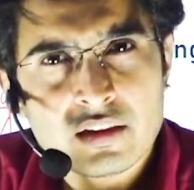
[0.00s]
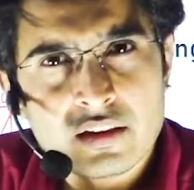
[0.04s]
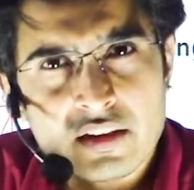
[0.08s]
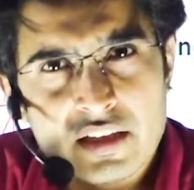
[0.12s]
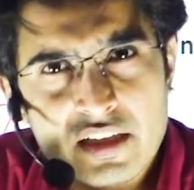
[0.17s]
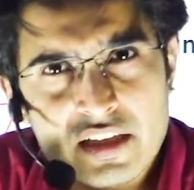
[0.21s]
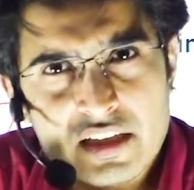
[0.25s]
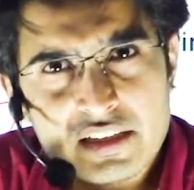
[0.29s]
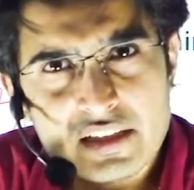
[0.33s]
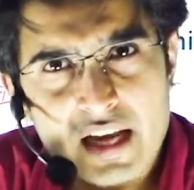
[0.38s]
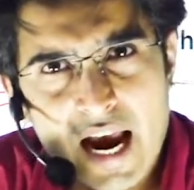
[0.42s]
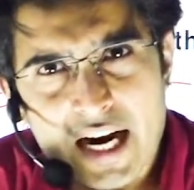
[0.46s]

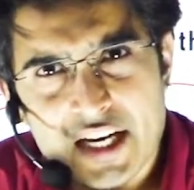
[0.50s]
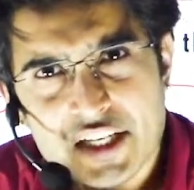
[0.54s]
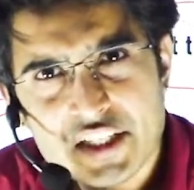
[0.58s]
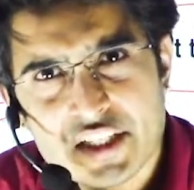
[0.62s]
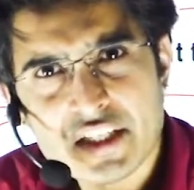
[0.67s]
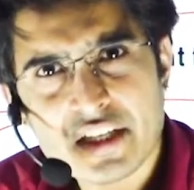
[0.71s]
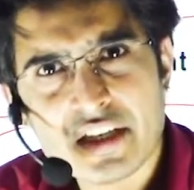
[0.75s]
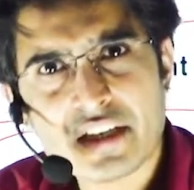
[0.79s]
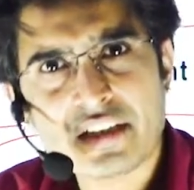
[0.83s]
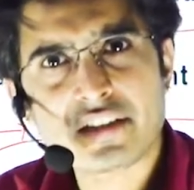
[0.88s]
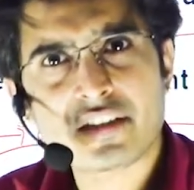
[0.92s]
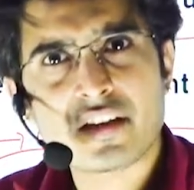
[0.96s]
these
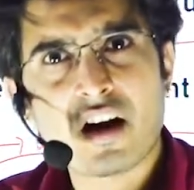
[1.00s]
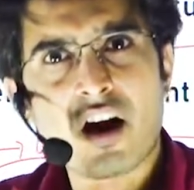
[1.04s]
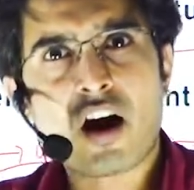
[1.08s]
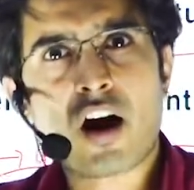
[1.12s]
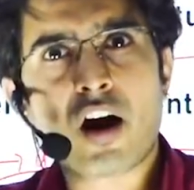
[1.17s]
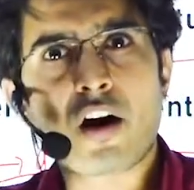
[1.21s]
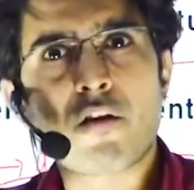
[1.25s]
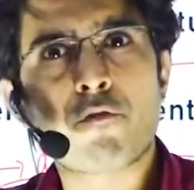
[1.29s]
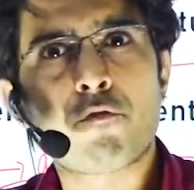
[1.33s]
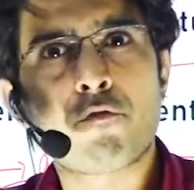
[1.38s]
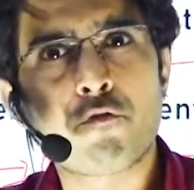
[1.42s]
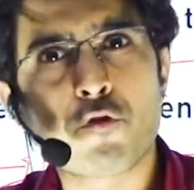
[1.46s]
actions
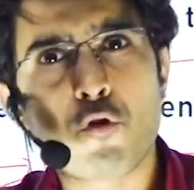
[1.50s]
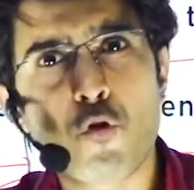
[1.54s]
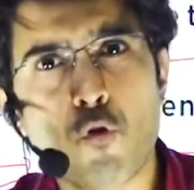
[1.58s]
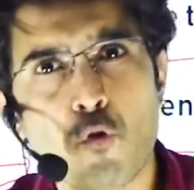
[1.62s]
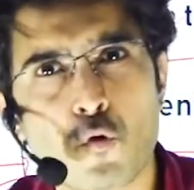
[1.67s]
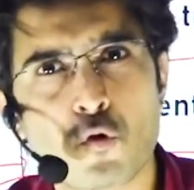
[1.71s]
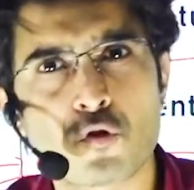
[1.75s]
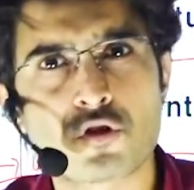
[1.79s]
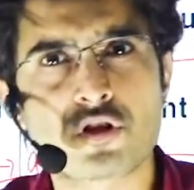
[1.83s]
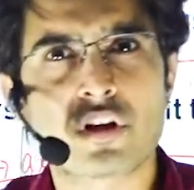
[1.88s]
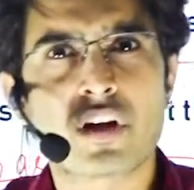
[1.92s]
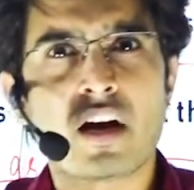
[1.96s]
are
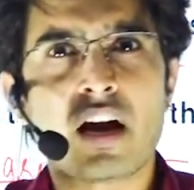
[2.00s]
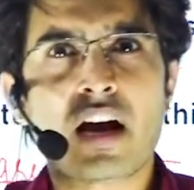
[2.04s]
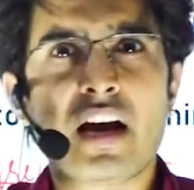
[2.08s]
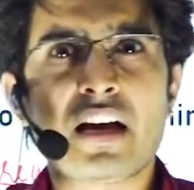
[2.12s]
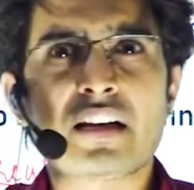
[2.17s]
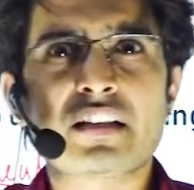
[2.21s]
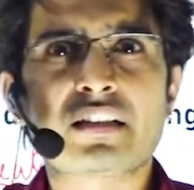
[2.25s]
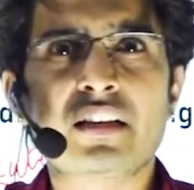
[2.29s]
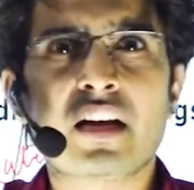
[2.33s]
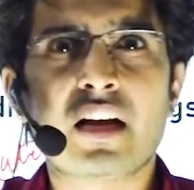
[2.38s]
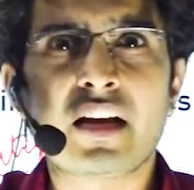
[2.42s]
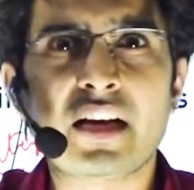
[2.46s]
viewed
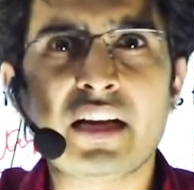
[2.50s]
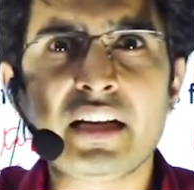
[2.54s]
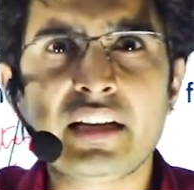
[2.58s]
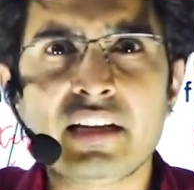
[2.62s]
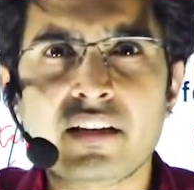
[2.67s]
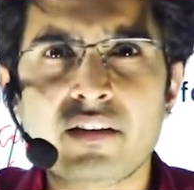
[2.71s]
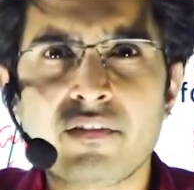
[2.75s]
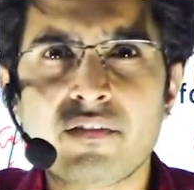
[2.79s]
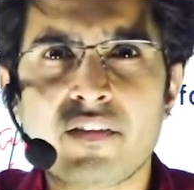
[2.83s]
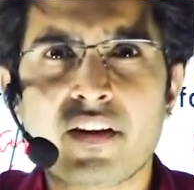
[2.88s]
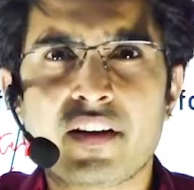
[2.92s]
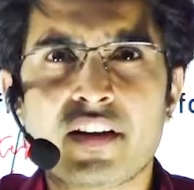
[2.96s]
as the
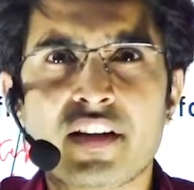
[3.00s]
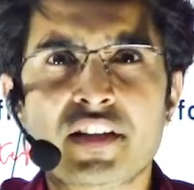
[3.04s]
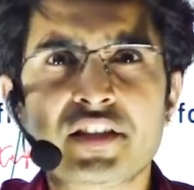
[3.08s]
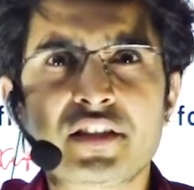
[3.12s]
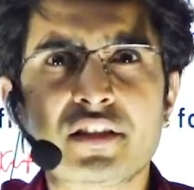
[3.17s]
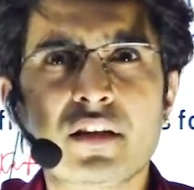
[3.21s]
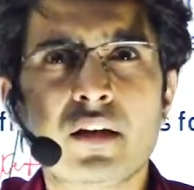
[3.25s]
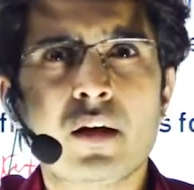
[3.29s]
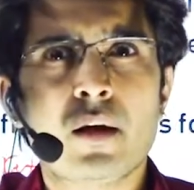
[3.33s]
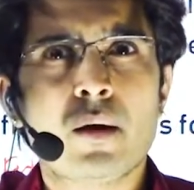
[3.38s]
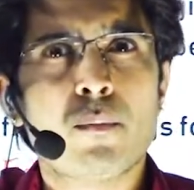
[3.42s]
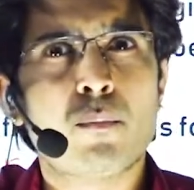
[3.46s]

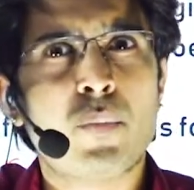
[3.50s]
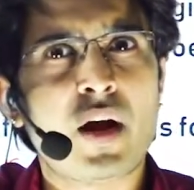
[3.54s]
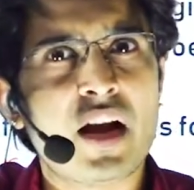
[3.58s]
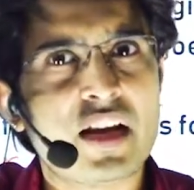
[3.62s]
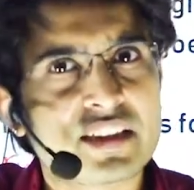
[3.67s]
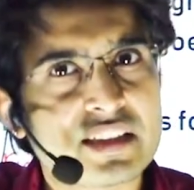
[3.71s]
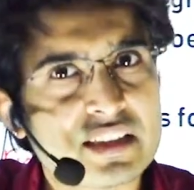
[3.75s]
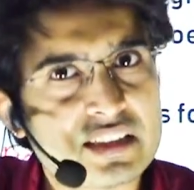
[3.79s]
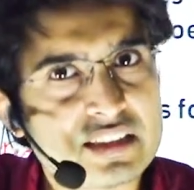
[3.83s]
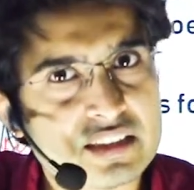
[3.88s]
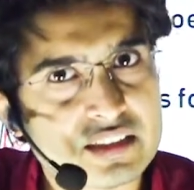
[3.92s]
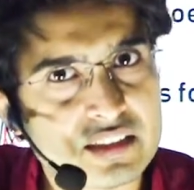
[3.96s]
interference
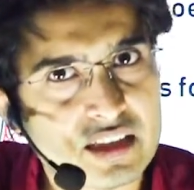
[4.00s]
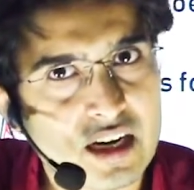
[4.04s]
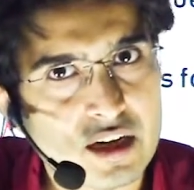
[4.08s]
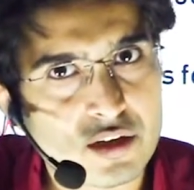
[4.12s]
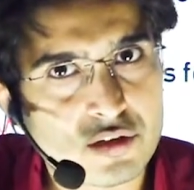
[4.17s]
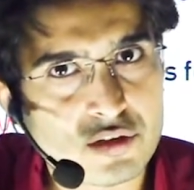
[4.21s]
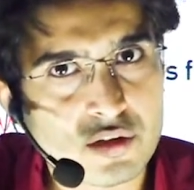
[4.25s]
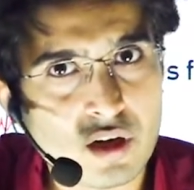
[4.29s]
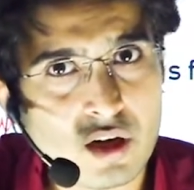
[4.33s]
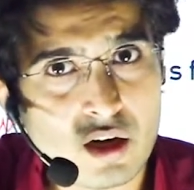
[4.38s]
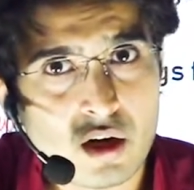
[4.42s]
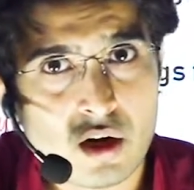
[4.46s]
by the
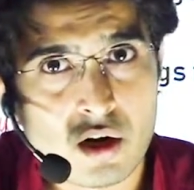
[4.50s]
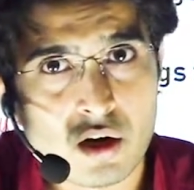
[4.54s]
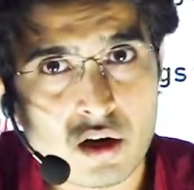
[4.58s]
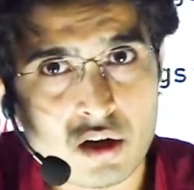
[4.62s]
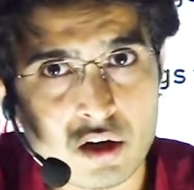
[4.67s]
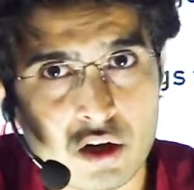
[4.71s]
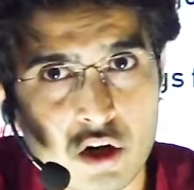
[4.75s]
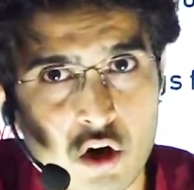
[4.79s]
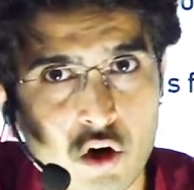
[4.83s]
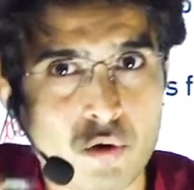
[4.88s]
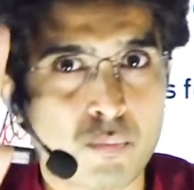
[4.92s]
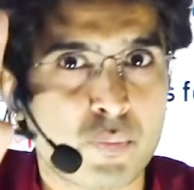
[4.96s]
central
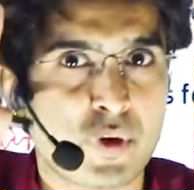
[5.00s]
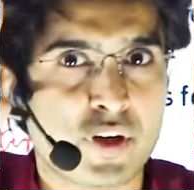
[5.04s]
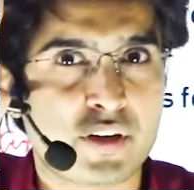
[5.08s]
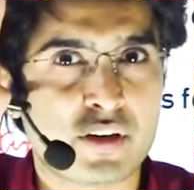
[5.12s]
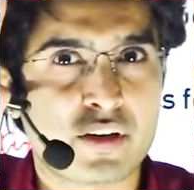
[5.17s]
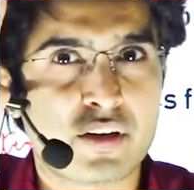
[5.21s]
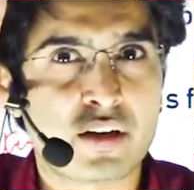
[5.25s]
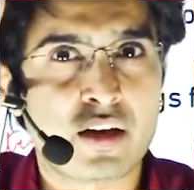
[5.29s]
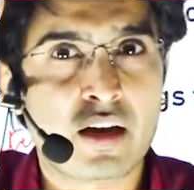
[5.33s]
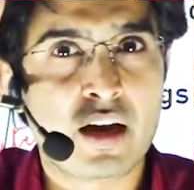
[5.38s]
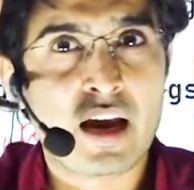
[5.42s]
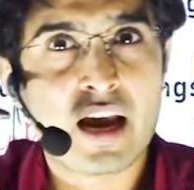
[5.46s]
government,
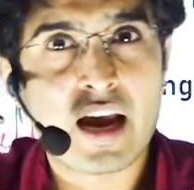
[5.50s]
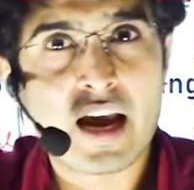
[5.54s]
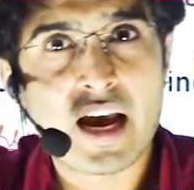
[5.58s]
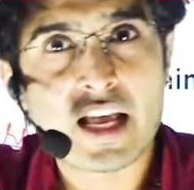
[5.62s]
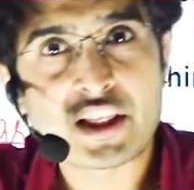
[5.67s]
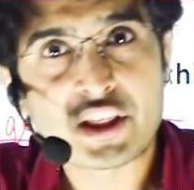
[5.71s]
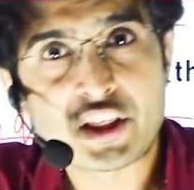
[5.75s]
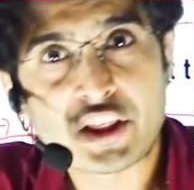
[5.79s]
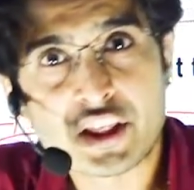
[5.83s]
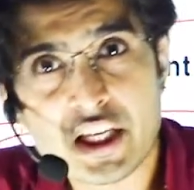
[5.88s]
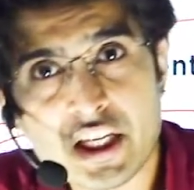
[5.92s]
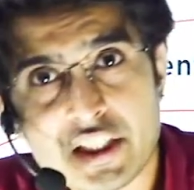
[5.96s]

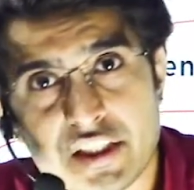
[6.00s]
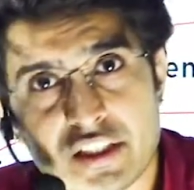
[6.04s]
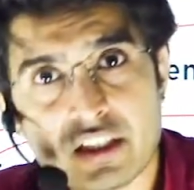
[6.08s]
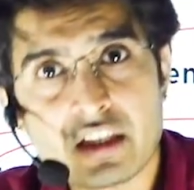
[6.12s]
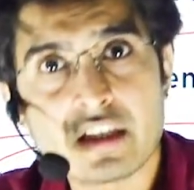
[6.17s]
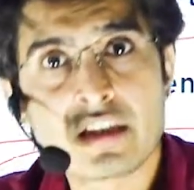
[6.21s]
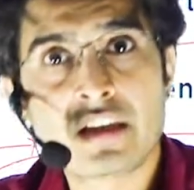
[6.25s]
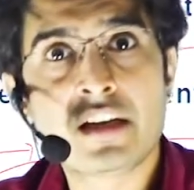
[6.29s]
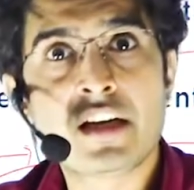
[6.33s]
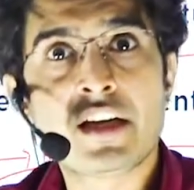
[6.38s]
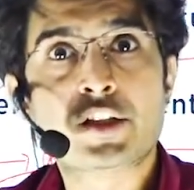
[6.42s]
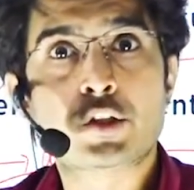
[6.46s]
and this
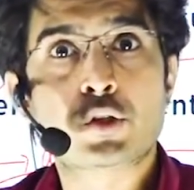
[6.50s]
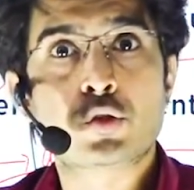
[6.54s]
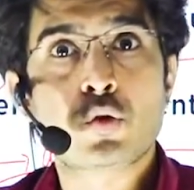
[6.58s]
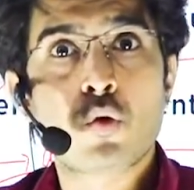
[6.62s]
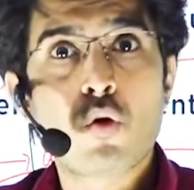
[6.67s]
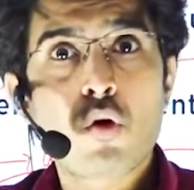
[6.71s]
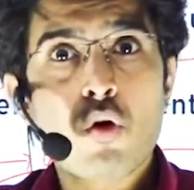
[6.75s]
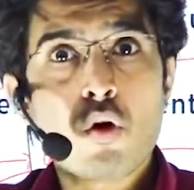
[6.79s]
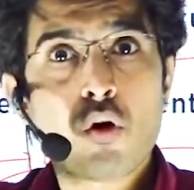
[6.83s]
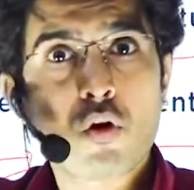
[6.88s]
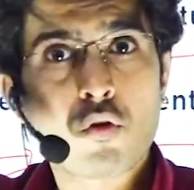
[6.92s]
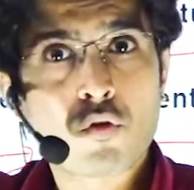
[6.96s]
leads
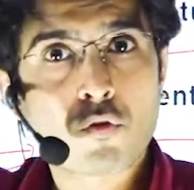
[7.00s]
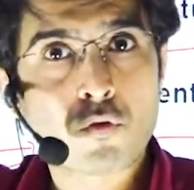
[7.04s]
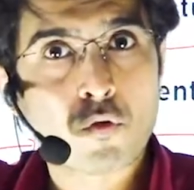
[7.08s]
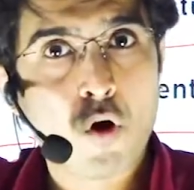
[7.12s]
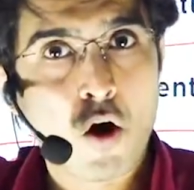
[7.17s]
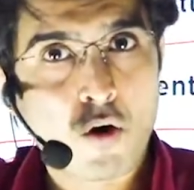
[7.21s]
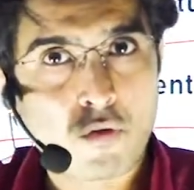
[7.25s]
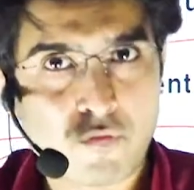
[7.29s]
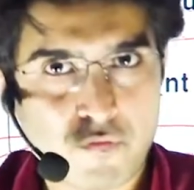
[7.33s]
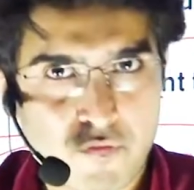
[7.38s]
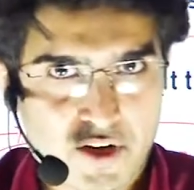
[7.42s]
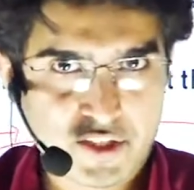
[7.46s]
to
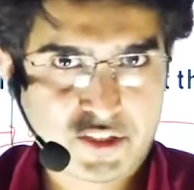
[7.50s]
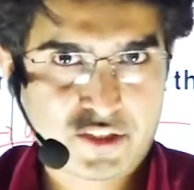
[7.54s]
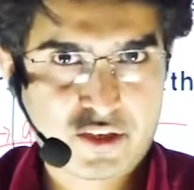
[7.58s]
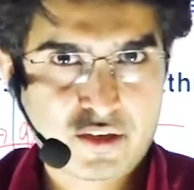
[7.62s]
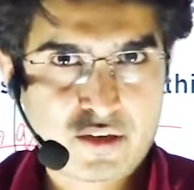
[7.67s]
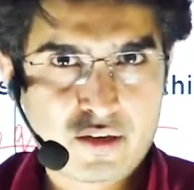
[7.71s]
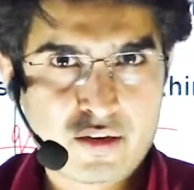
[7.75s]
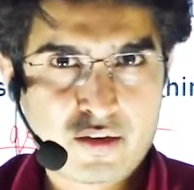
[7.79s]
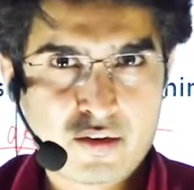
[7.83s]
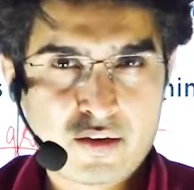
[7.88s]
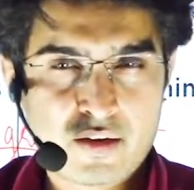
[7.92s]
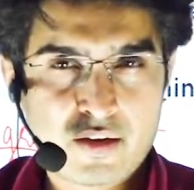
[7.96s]
conflict.
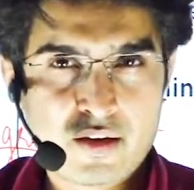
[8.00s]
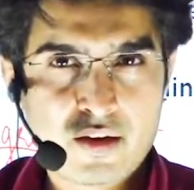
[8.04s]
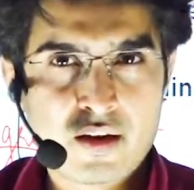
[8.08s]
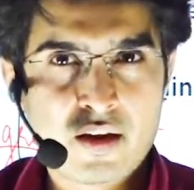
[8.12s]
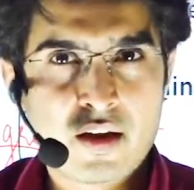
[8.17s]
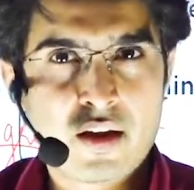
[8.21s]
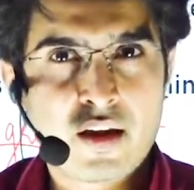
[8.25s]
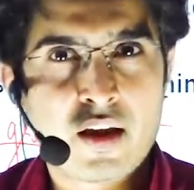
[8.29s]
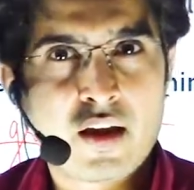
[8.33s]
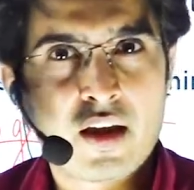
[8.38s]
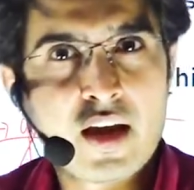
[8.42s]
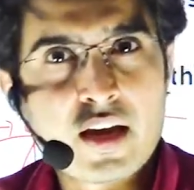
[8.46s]

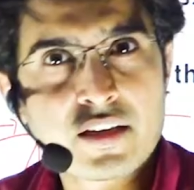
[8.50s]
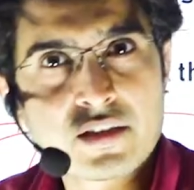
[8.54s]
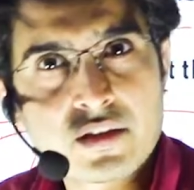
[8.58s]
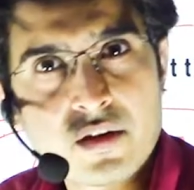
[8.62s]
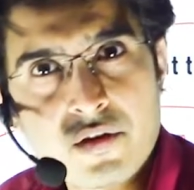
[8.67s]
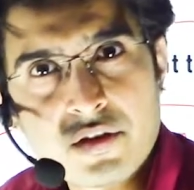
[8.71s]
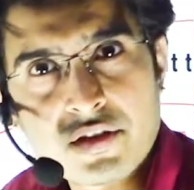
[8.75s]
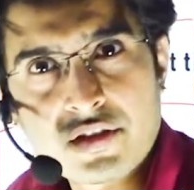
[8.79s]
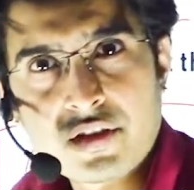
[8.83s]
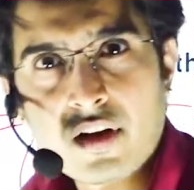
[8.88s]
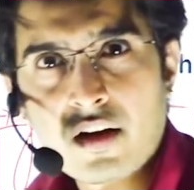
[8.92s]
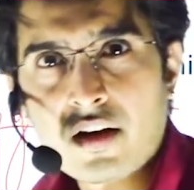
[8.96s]
As a
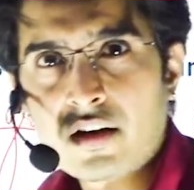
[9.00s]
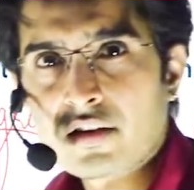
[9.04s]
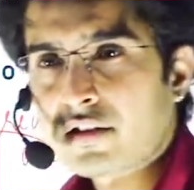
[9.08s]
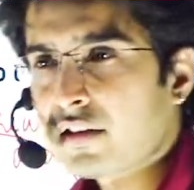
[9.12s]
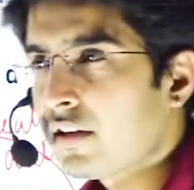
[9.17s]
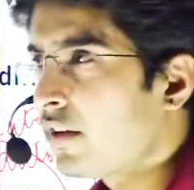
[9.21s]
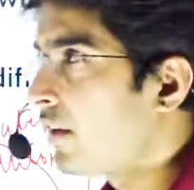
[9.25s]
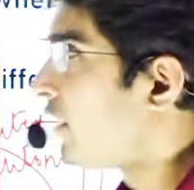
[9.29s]
result,